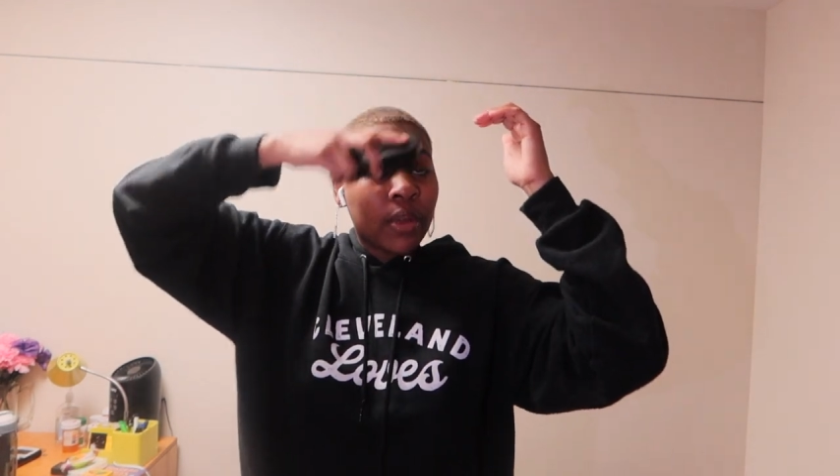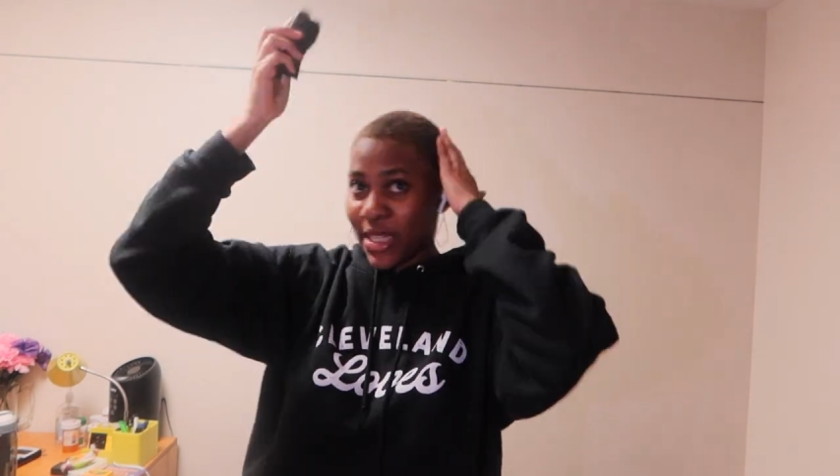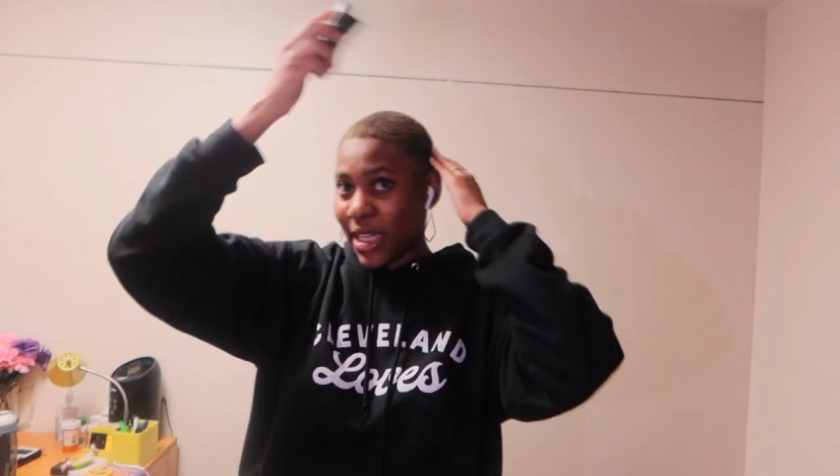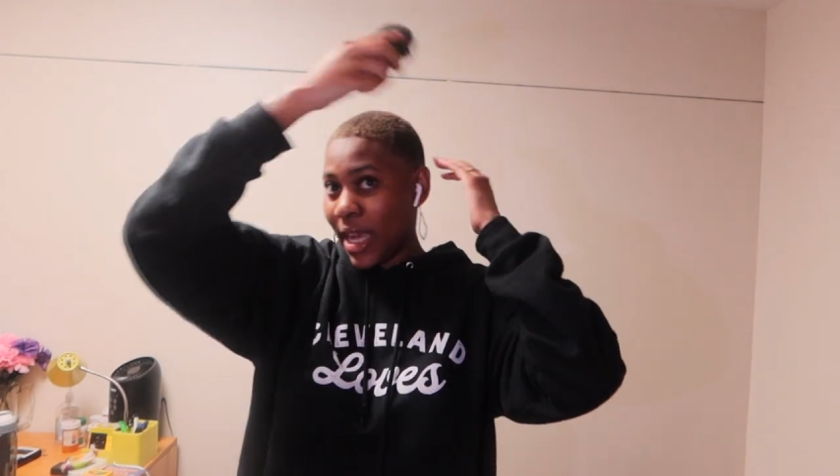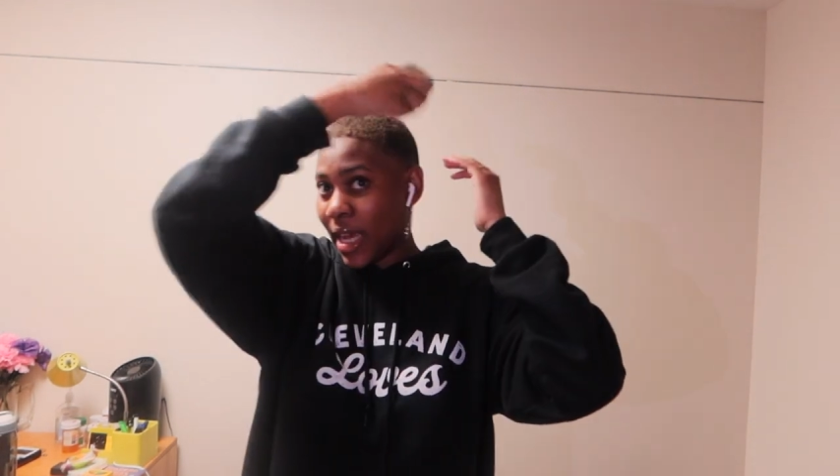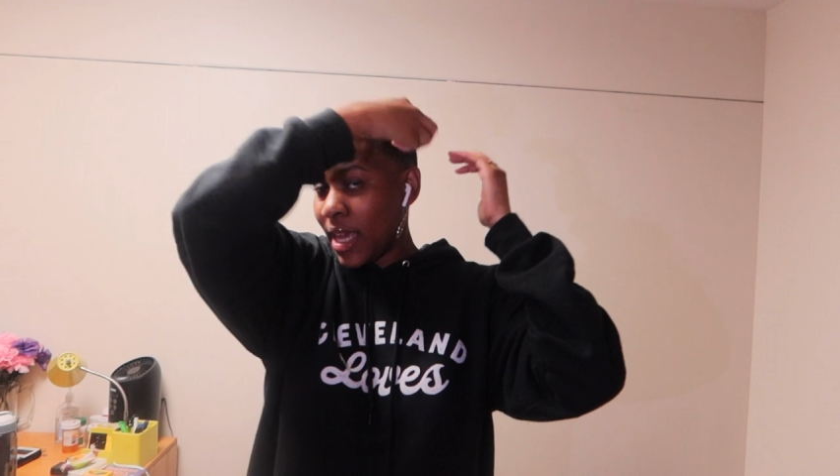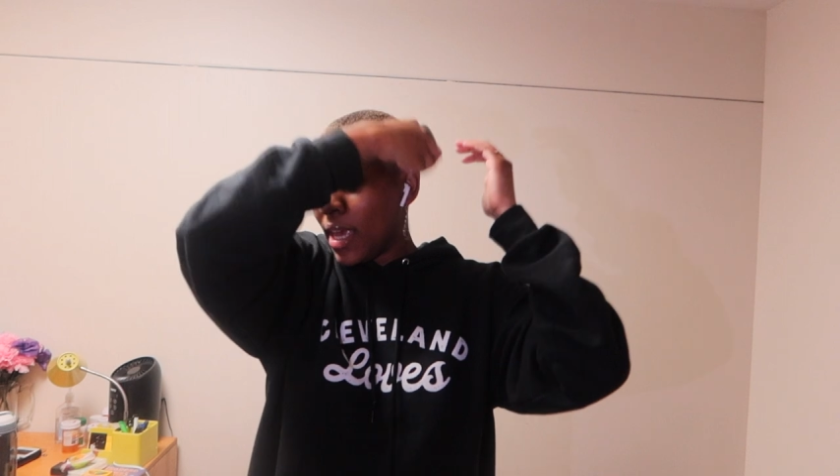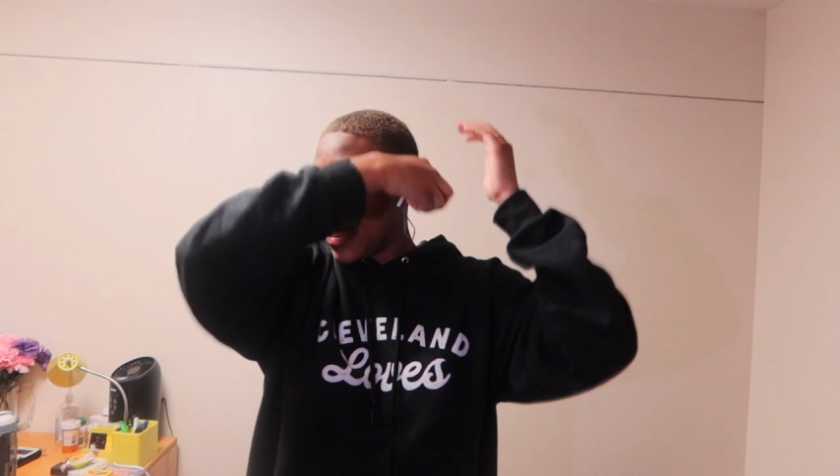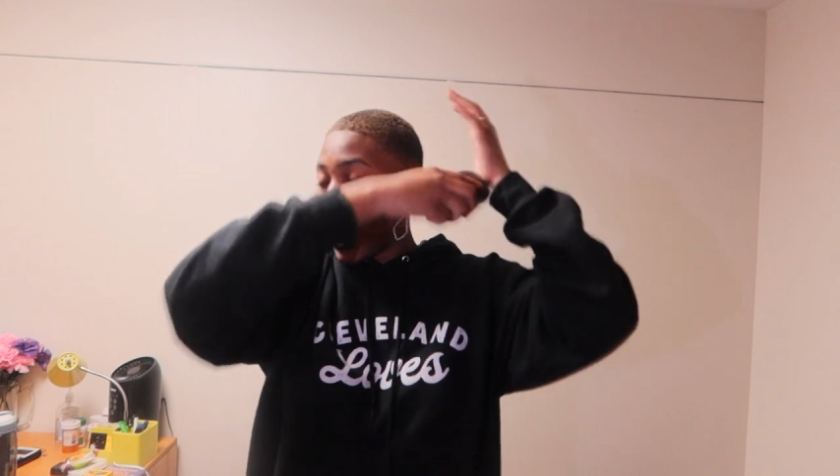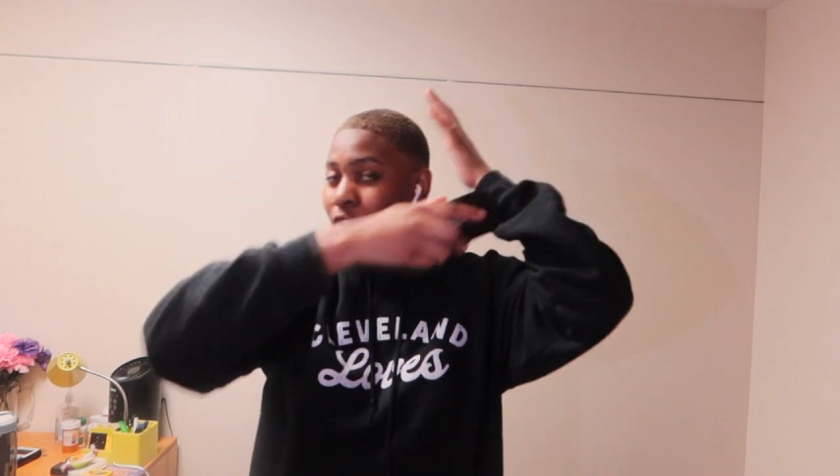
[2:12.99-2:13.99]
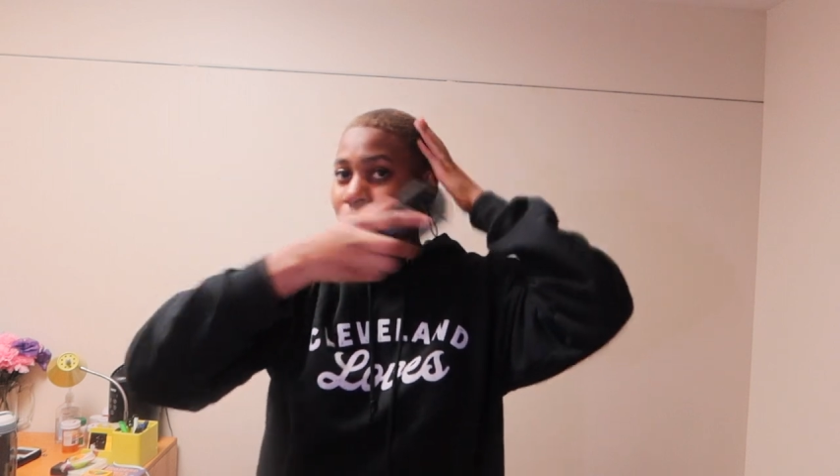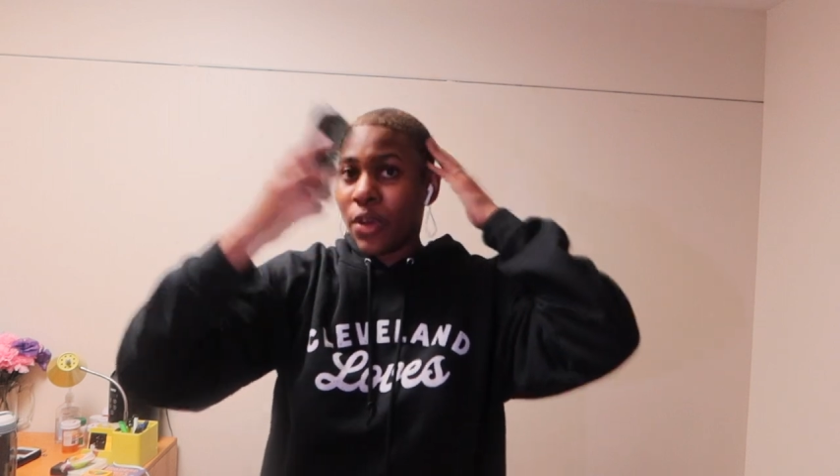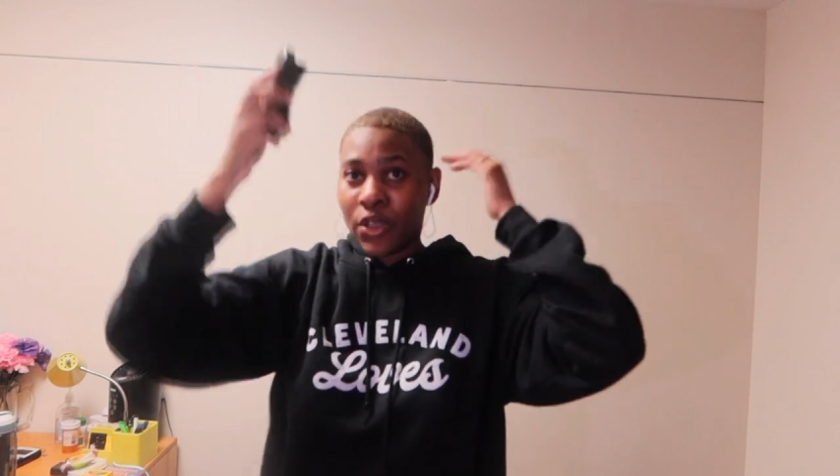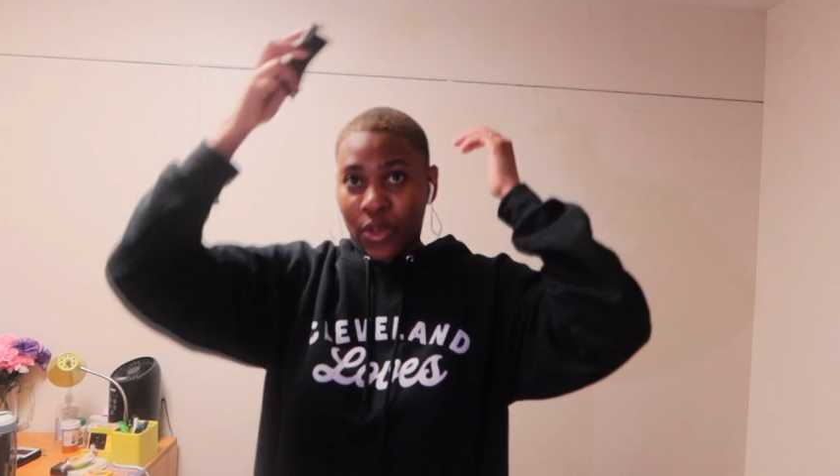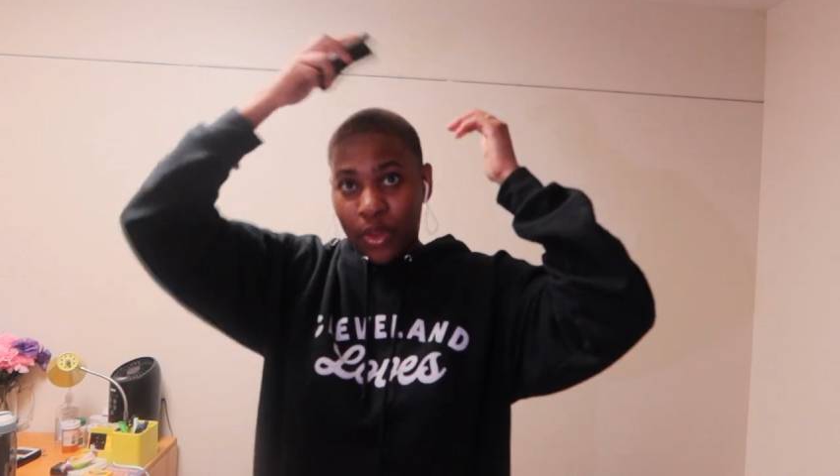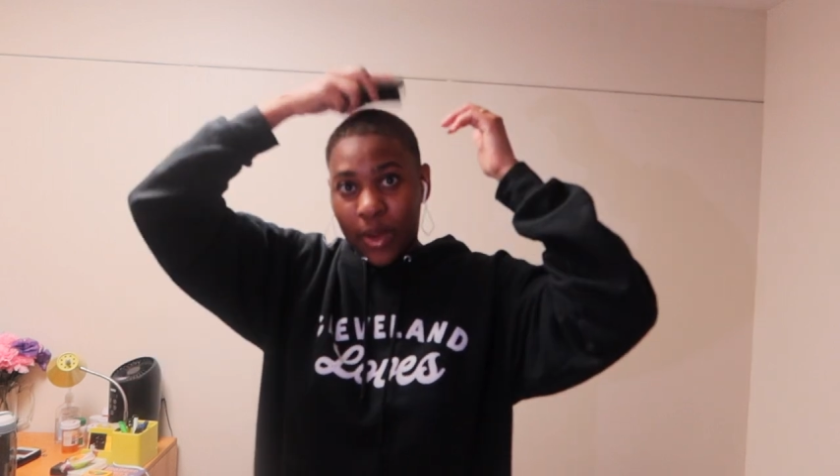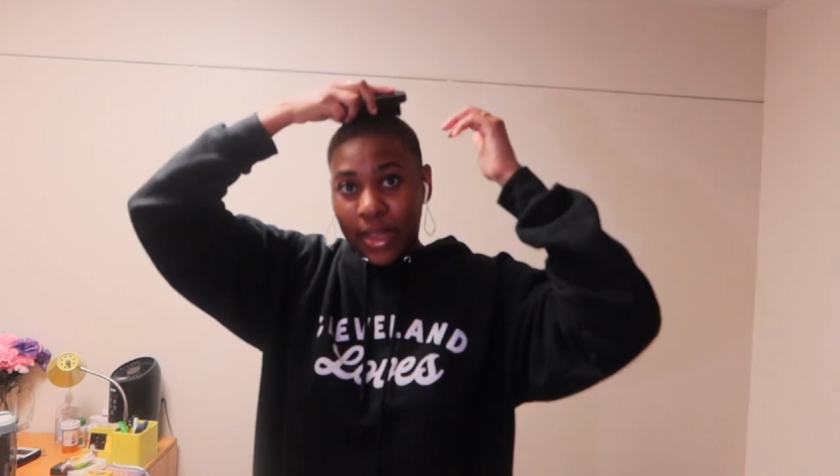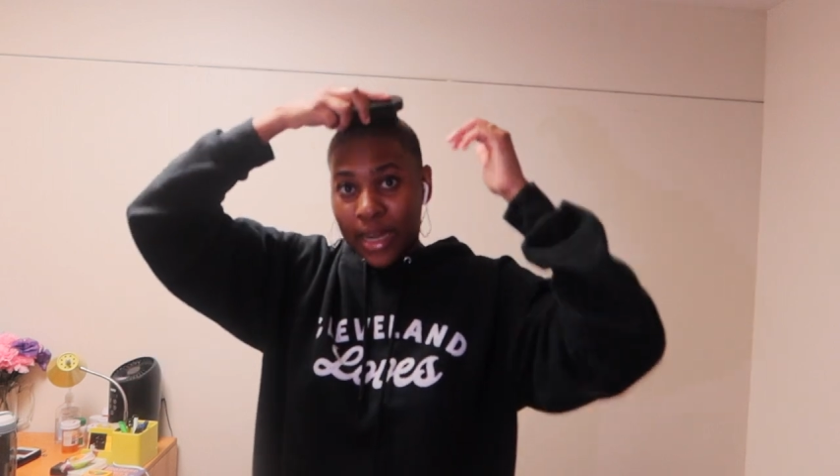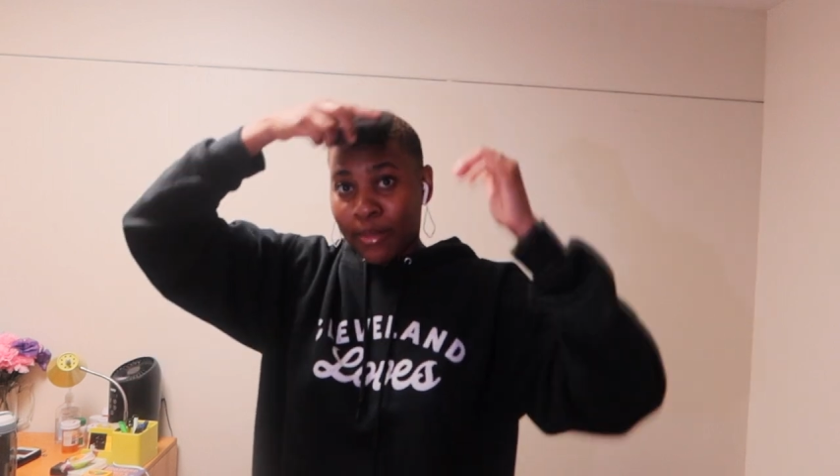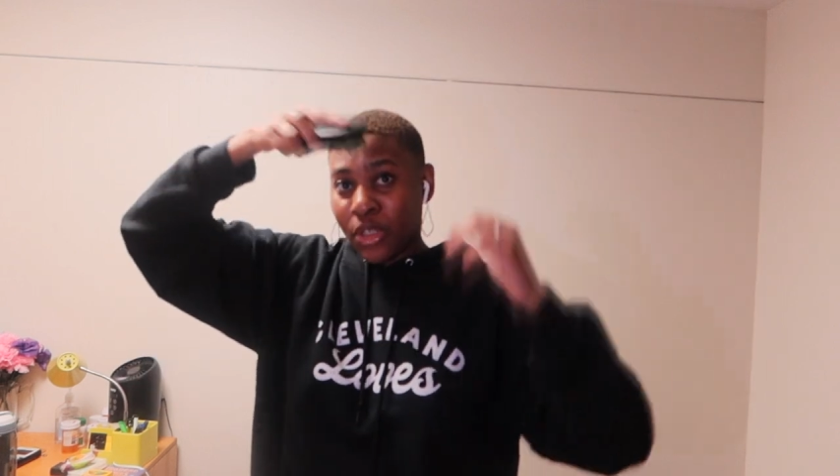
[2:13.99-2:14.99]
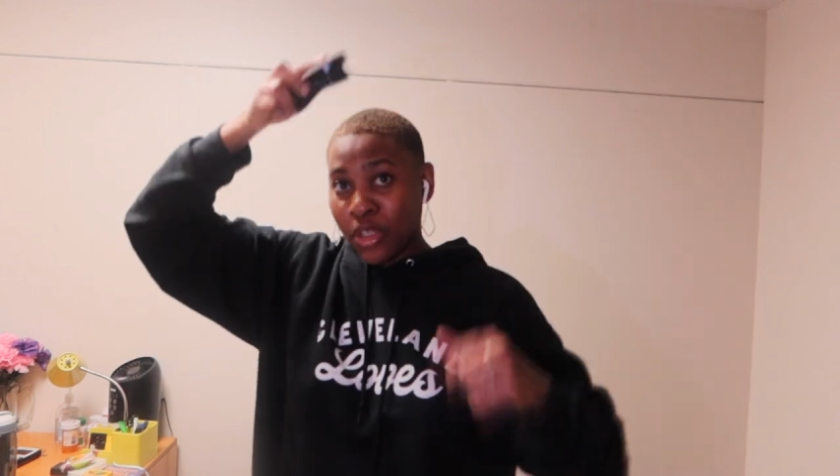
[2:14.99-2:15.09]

It's I just don't enjoy the work that I'm